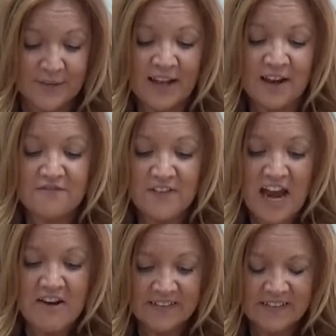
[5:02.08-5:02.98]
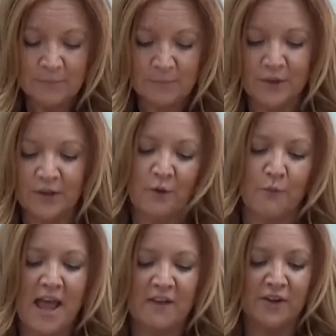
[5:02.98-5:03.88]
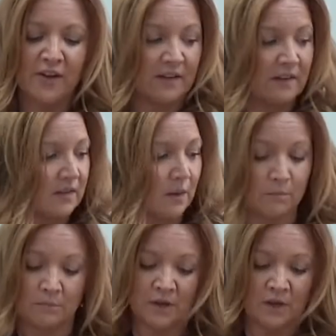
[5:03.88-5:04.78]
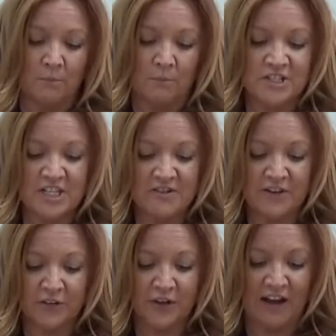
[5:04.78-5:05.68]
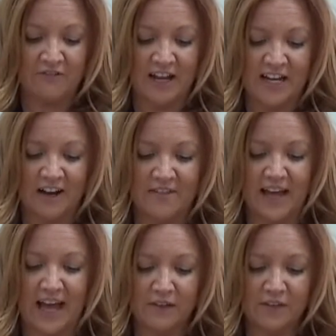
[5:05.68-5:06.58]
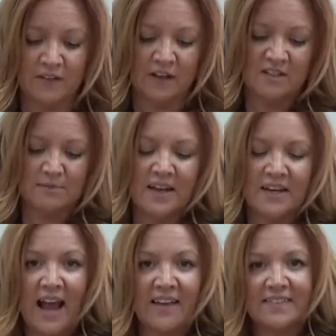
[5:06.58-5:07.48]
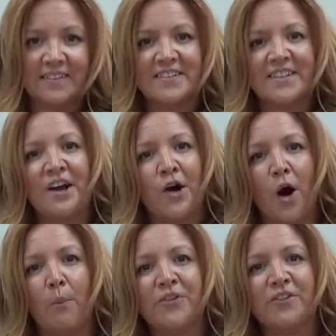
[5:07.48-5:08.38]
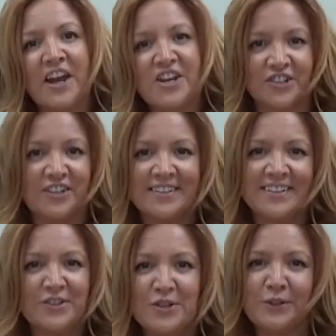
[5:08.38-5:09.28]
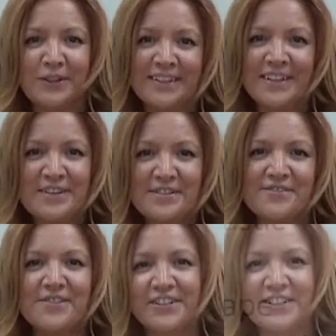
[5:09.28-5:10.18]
So again, a very simple way of using some materials you have lying around the house to make an excellent observation tool for the